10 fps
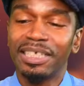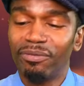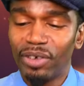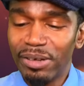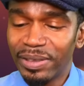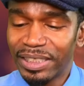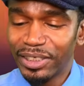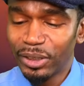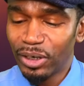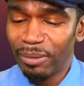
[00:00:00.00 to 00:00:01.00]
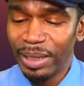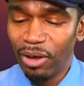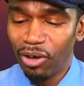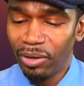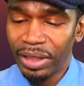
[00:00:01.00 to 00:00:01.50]
fragrances are going to be
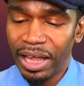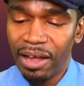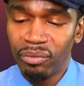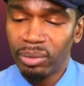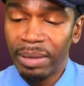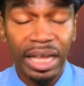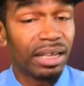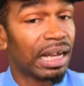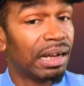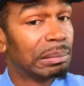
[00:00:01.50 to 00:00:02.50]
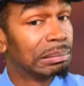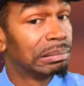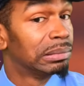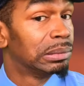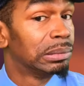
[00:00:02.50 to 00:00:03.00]
all they ever make.
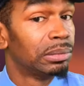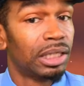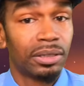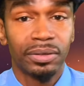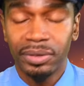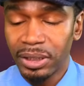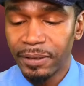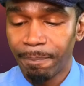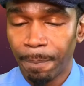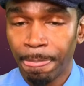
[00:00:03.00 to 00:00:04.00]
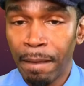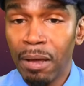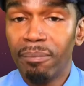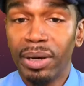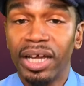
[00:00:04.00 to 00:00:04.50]
Who knows?
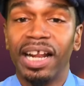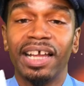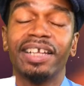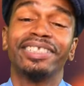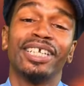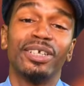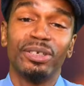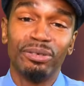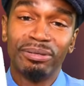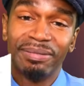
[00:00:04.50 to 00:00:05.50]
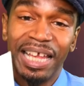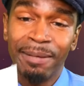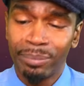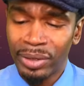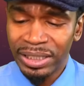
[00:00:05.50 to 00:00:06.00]
But I got to tell you,
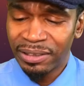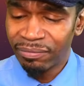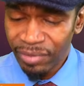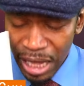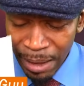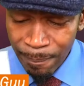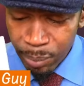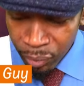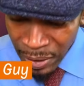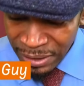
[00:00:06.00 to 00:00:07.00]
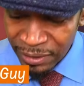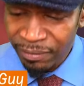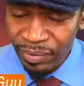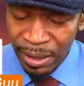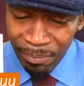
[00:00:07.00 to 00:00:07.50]
impressive,
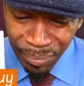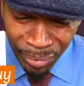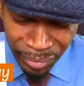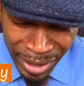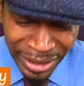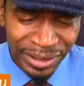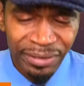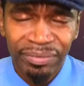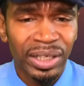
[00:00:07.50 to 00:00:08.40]
impressive, impressive